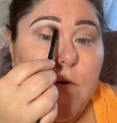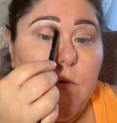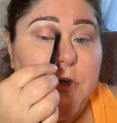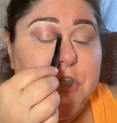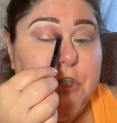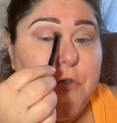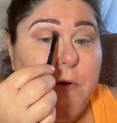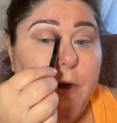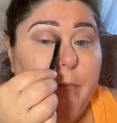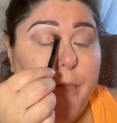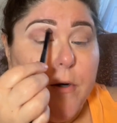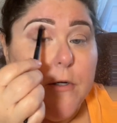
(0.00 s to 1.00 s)
which you
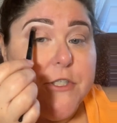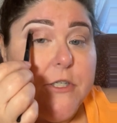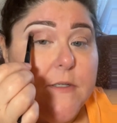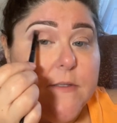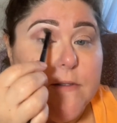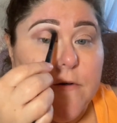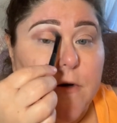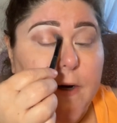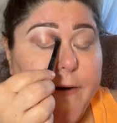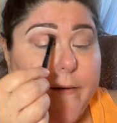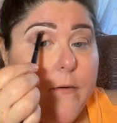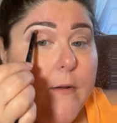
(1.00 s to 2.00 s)
can purchase, or I
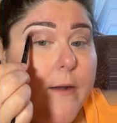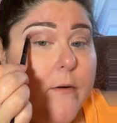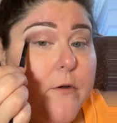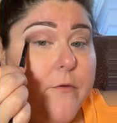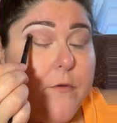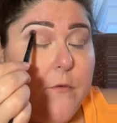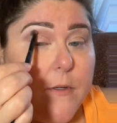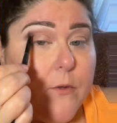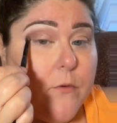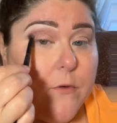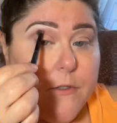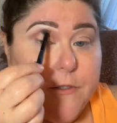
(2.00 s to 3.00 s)
don't know if you can
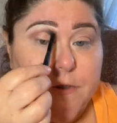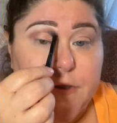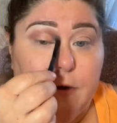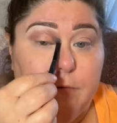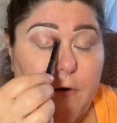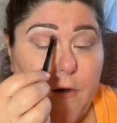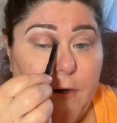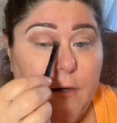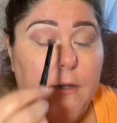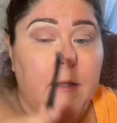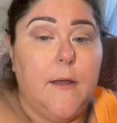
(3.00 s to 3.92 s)
order it yourself or not.